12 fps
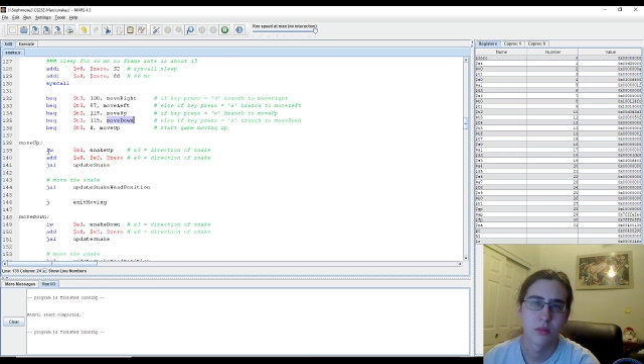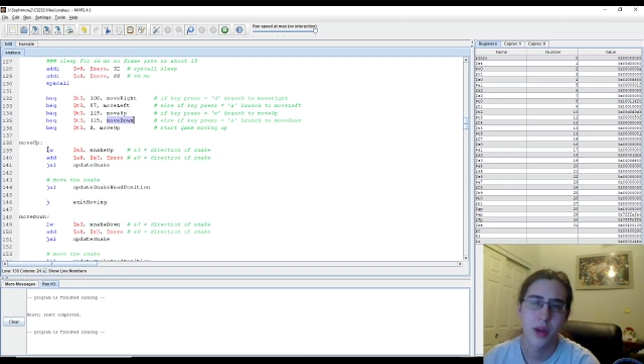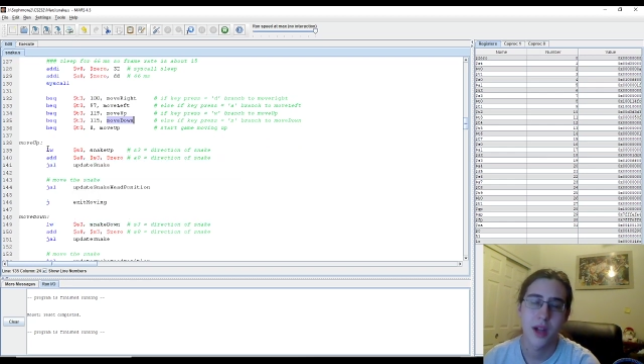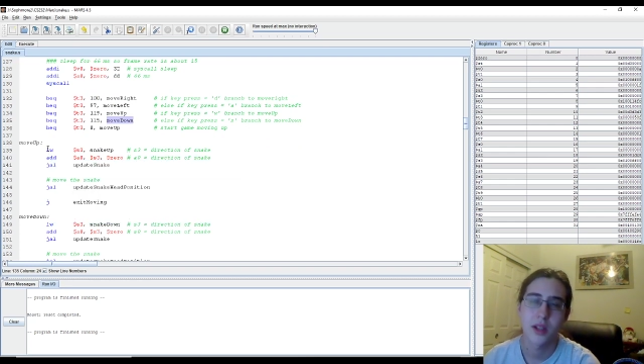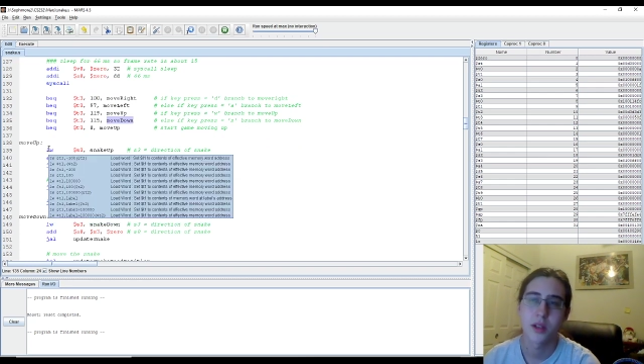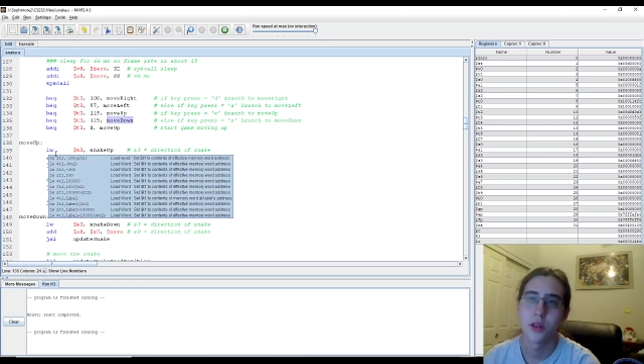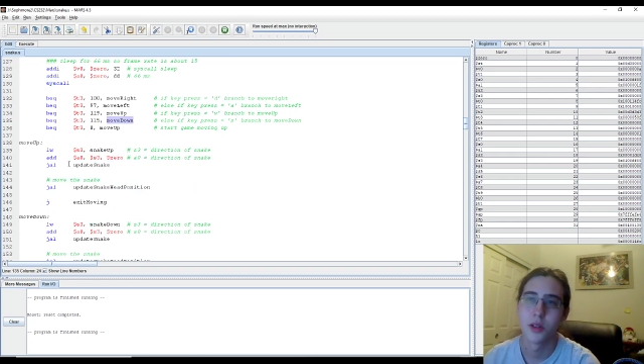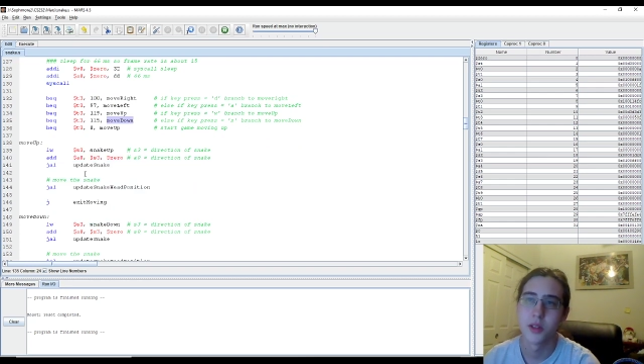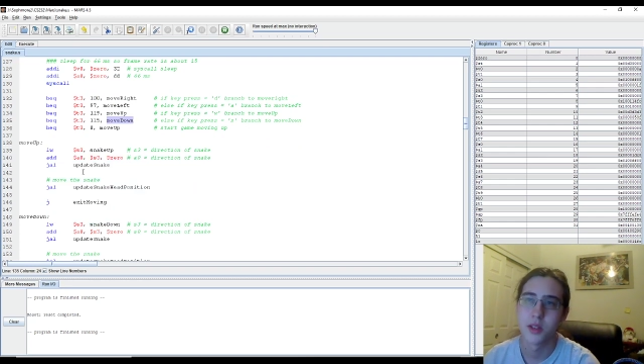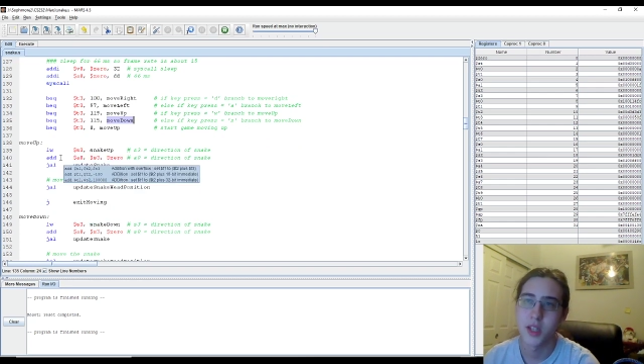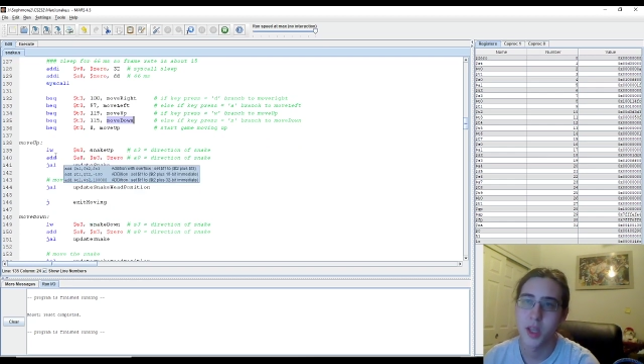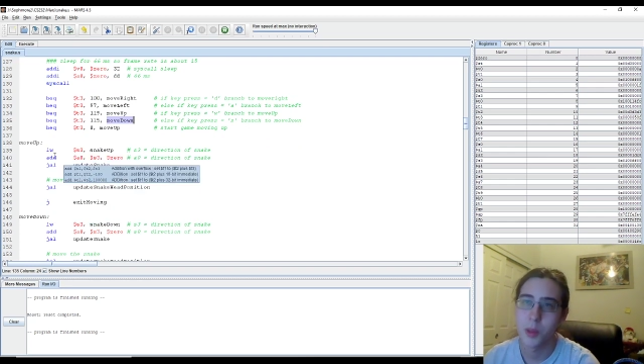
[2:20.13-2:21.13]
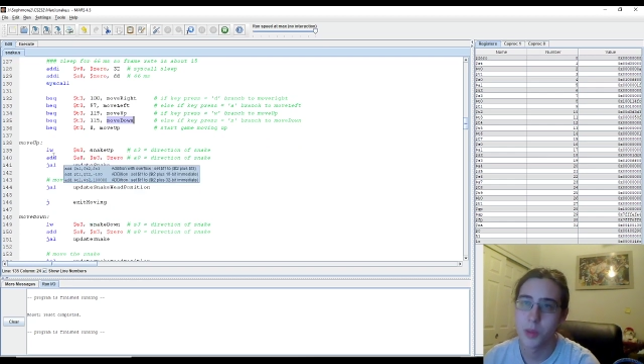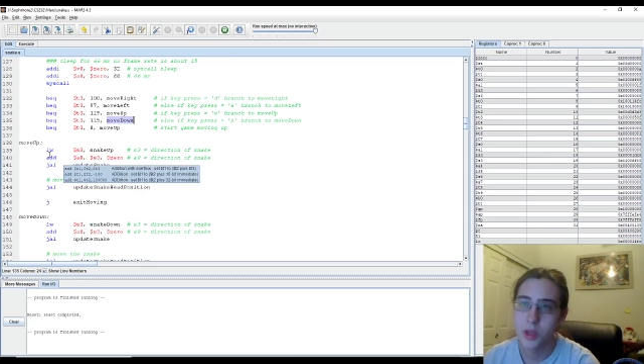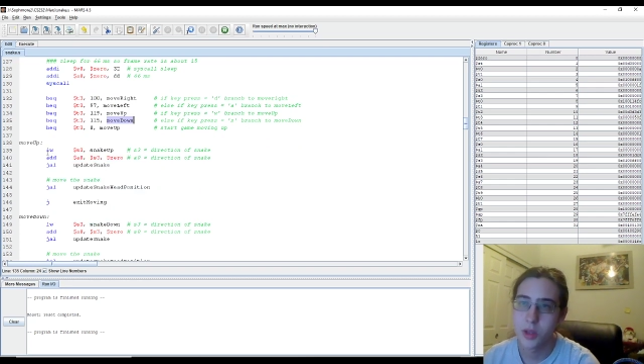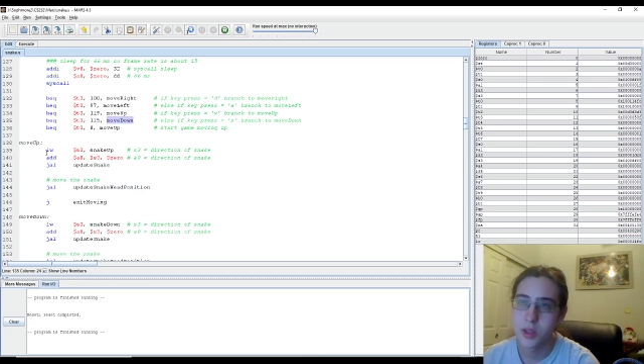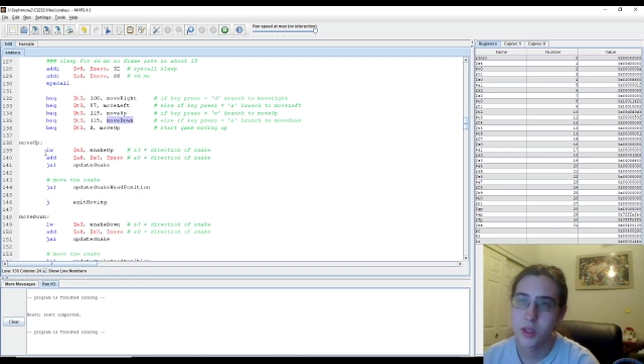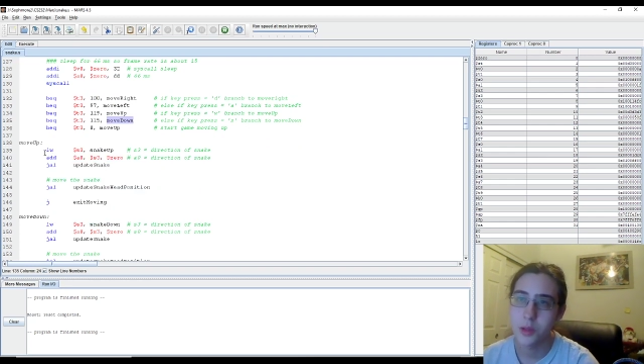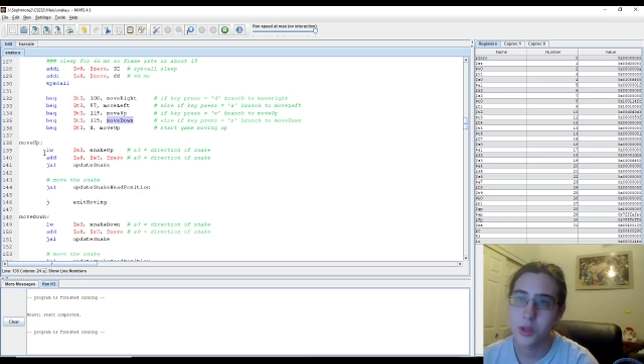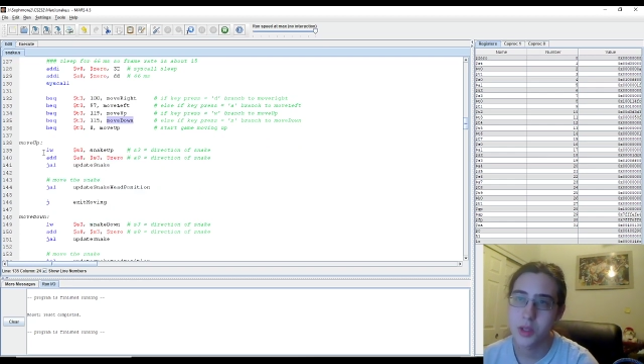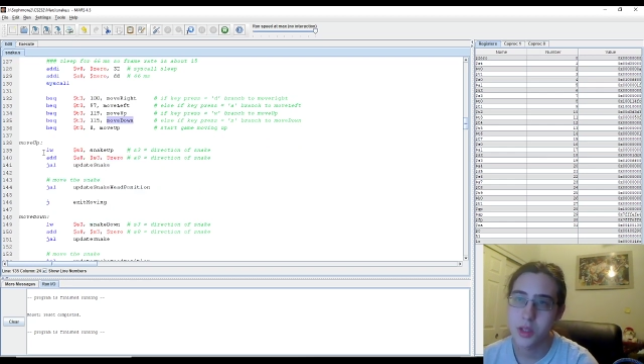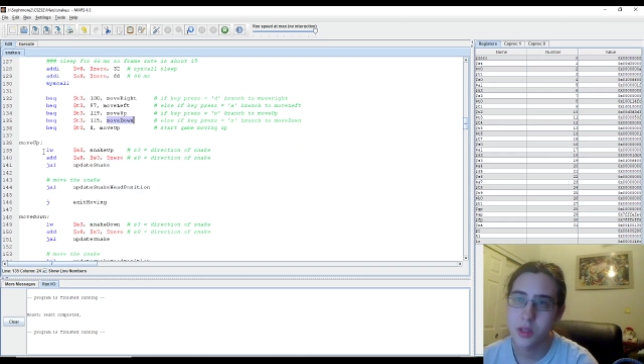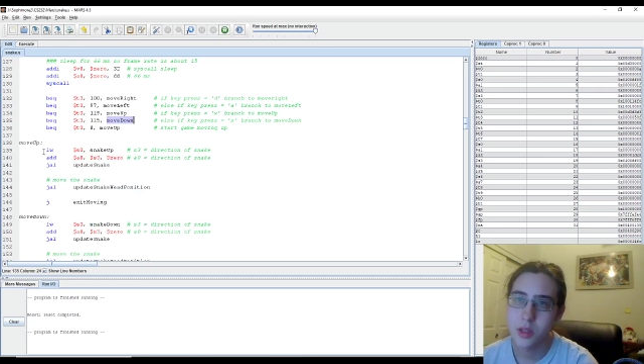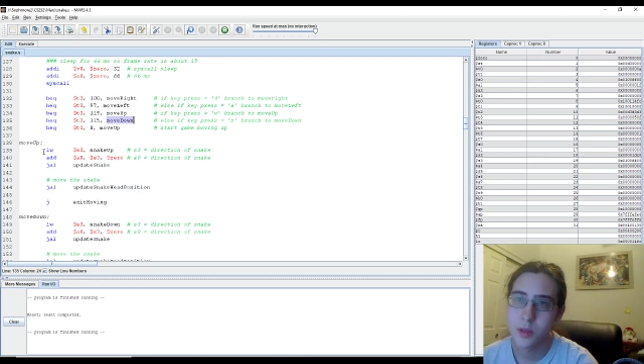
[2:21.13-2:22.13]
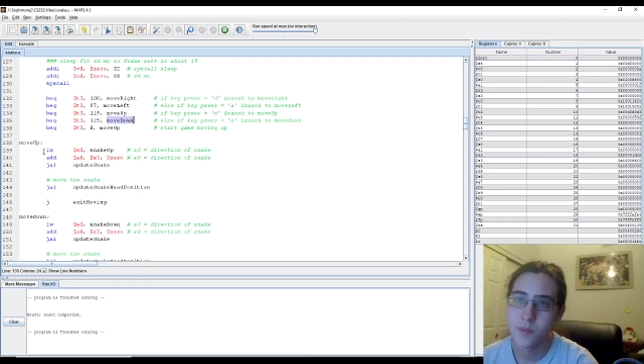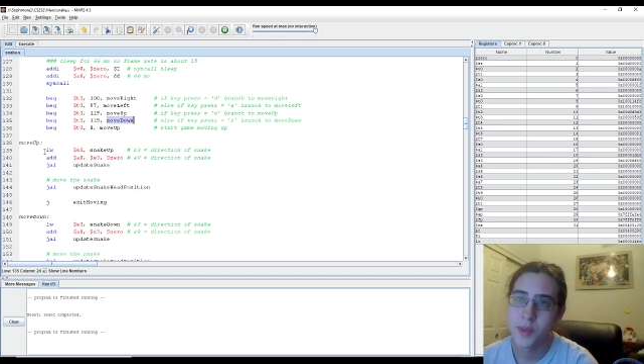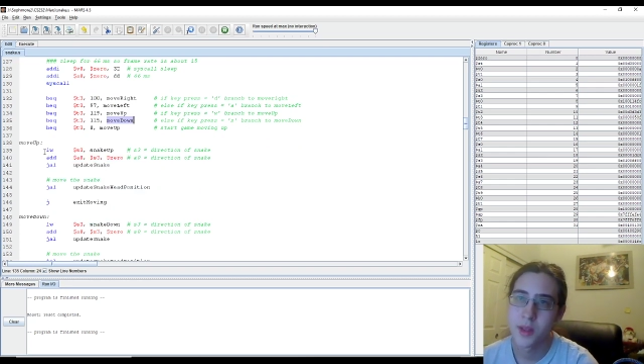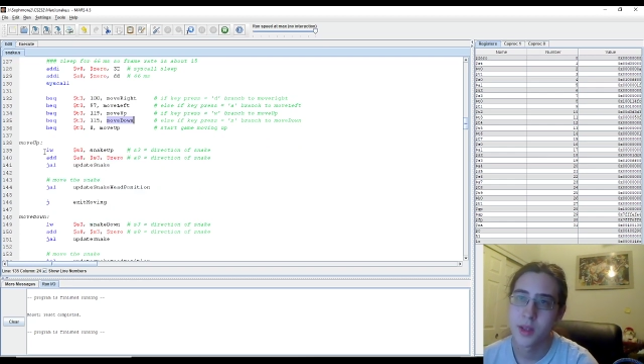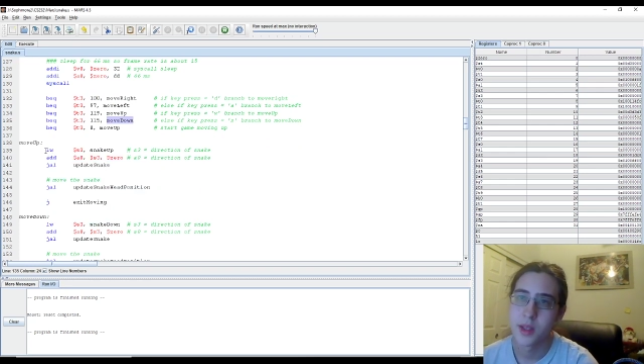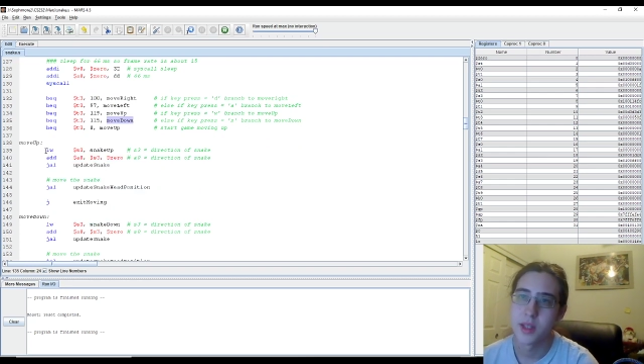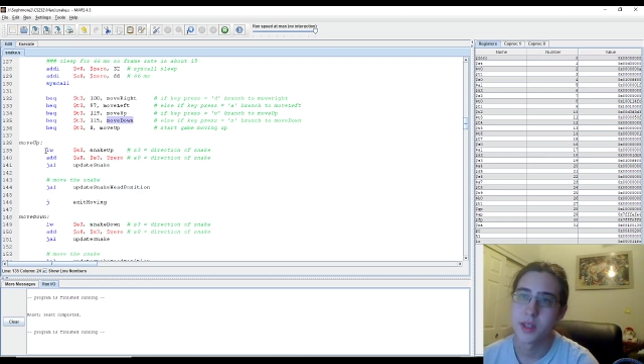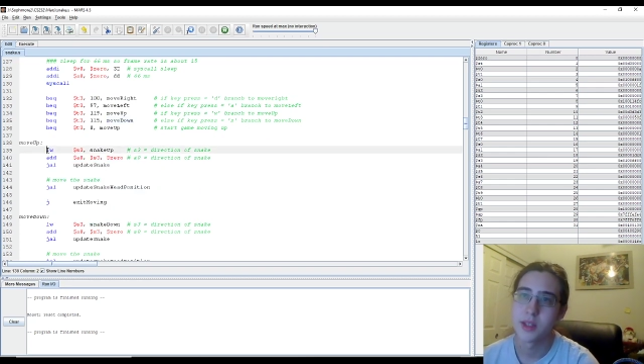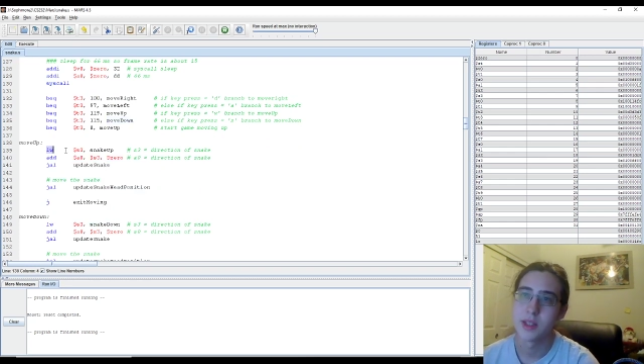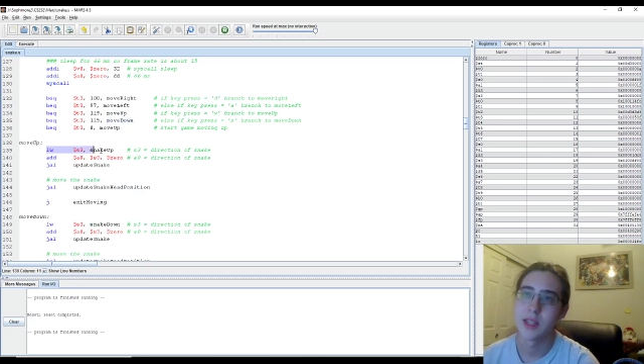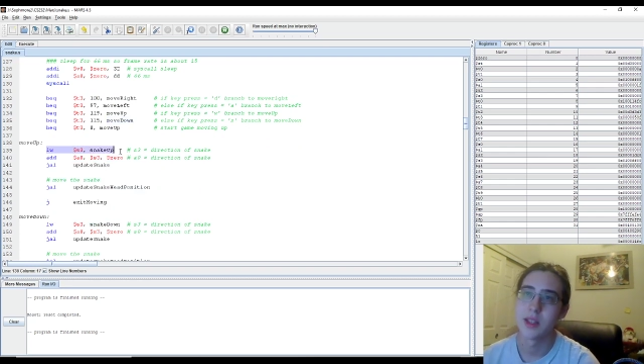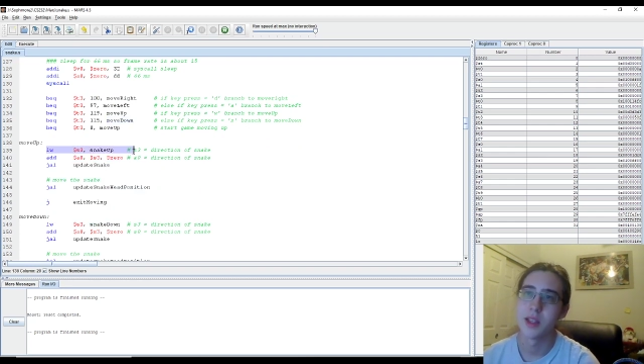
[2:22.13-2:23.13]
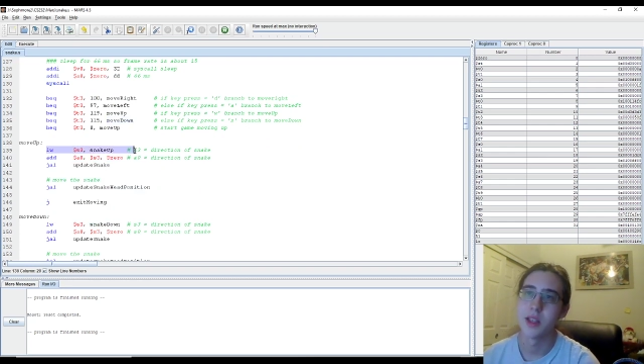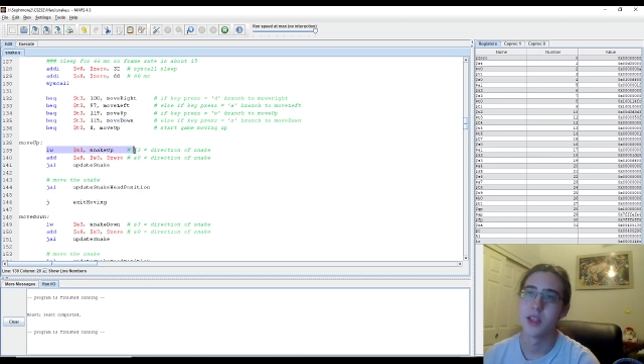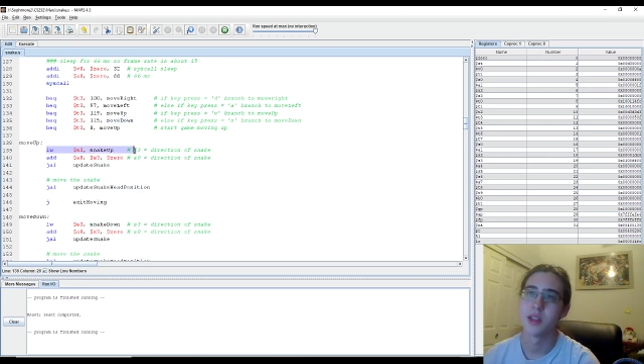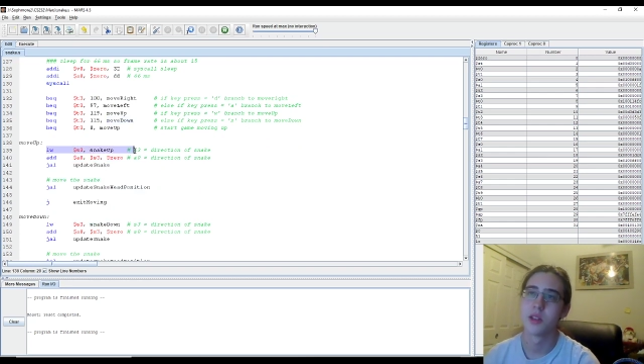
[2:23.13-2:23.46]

practically all the same. The only difference is, is that they